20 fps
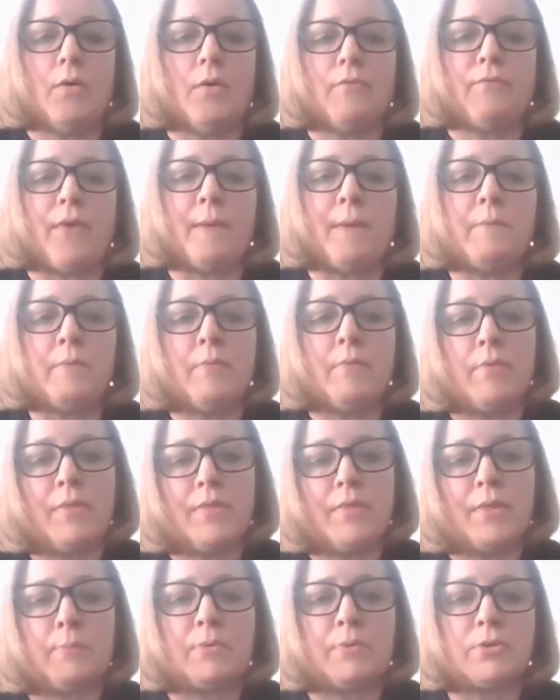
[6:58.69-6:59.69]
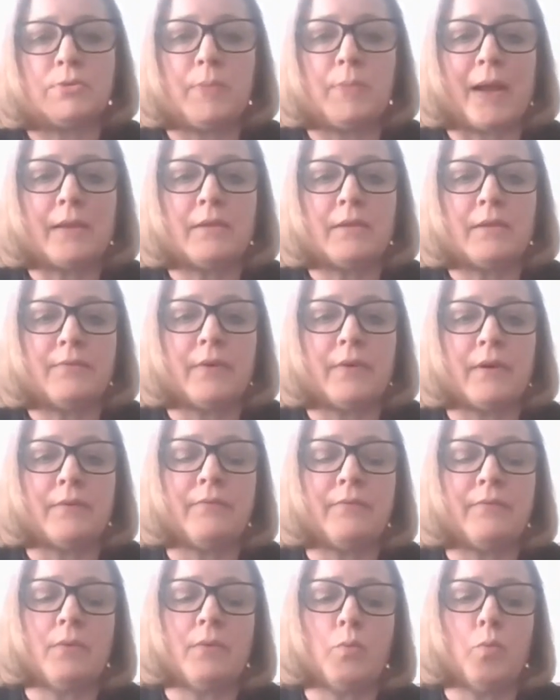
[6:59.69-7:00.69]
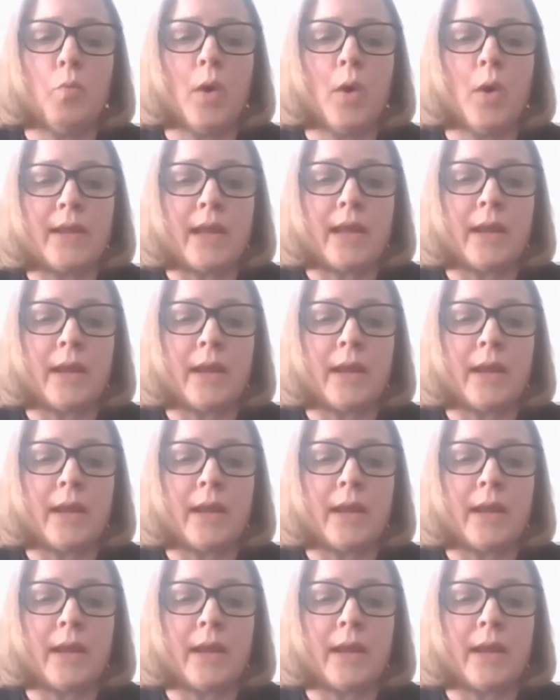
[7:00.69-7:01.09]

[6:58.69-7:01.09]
From the perspective of one